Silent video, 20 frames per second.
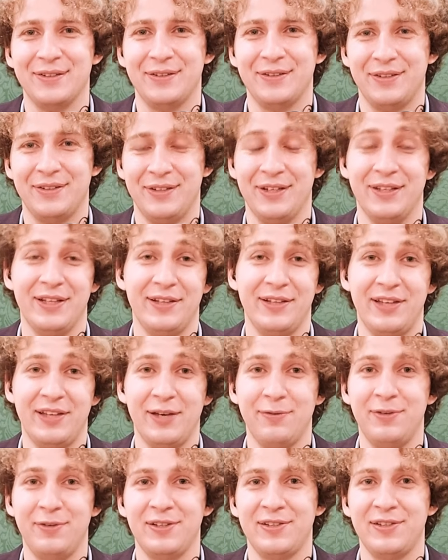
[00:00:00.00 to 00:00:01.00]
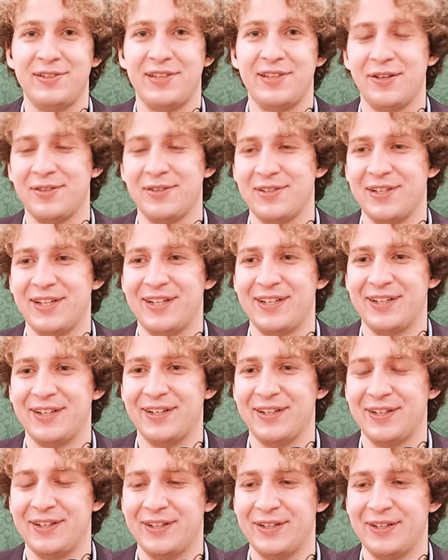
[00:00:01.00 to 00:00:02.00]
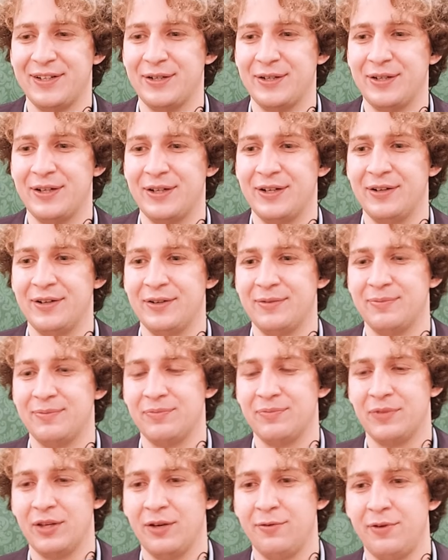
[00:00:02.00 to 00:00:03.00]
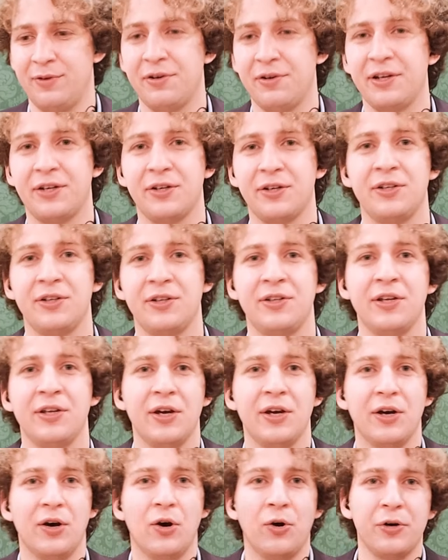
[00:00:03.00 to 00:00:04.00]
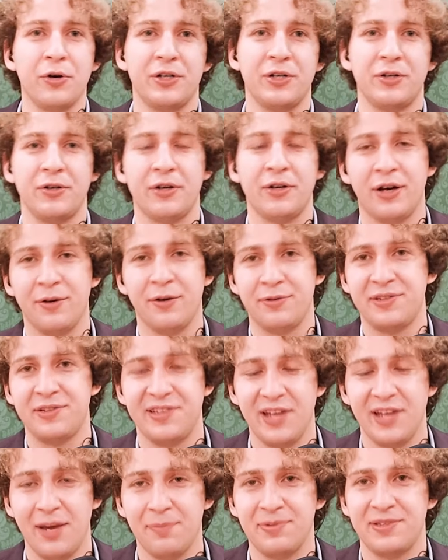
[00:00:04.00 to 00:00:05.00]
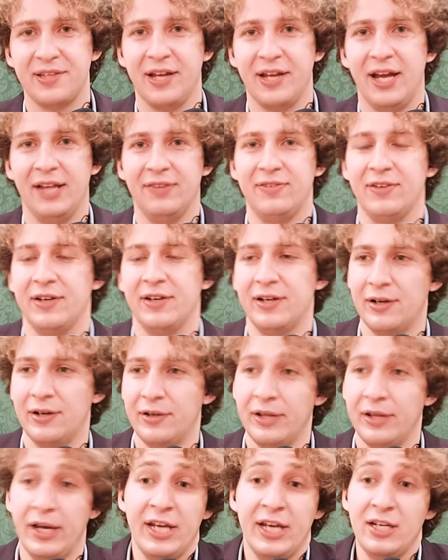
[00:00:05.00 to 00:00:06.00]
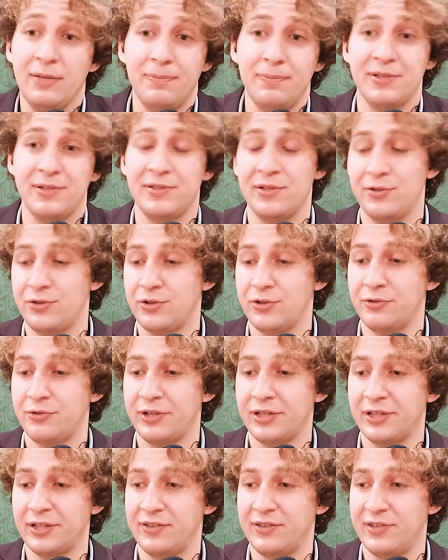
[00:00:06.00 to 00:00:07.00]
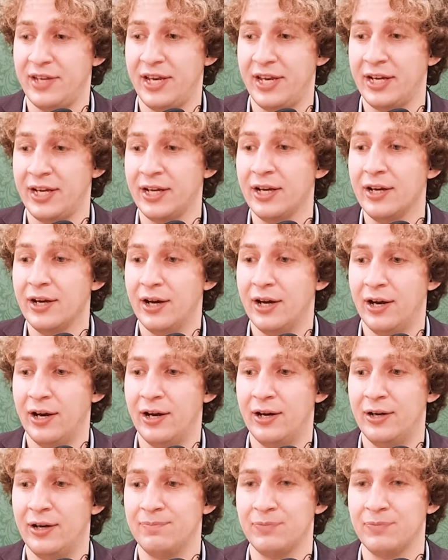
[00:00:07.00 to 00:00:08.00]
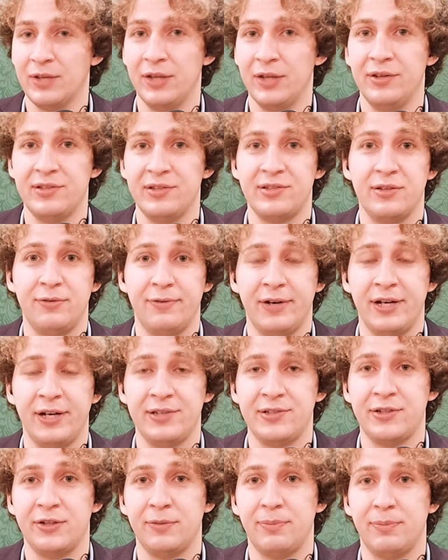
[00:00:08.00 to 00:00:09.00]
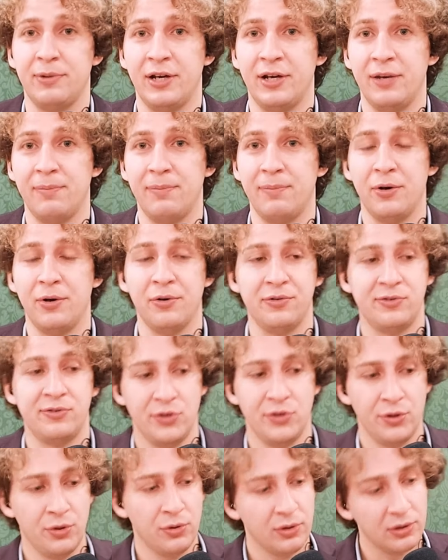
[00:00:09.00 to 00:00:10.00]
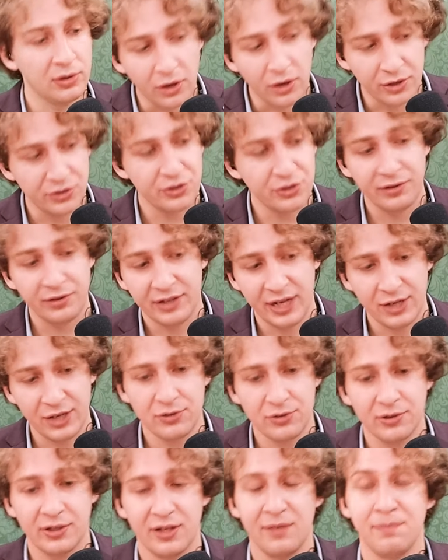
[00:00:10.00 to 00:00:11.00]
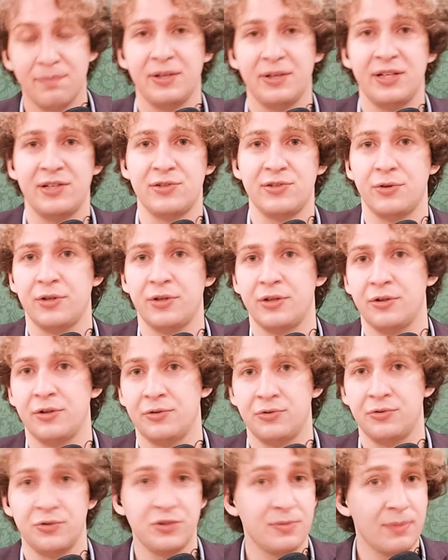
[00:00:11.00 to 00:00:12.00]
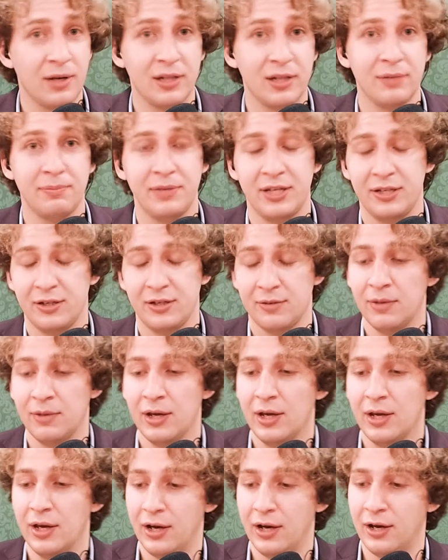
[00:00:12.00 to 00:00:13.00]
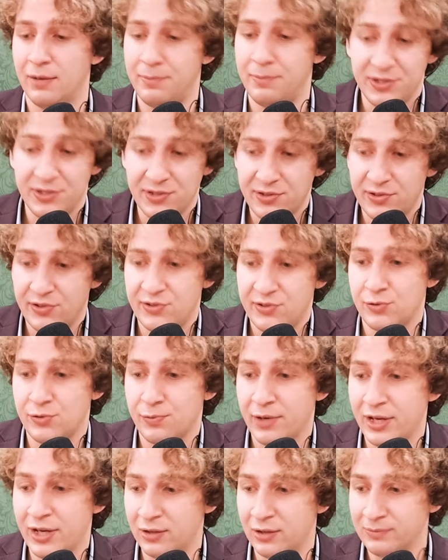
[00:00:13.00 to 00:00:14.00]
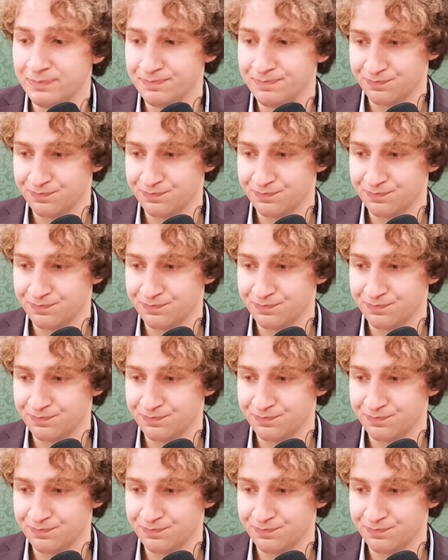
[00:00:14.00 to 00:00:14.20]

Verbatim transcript: yeah that definitely sounds like a, um, a very good order of steps that uh, that any business should really take. Um, and this advice could apply both to large international companies or to, to small and medium uh, businesses as well.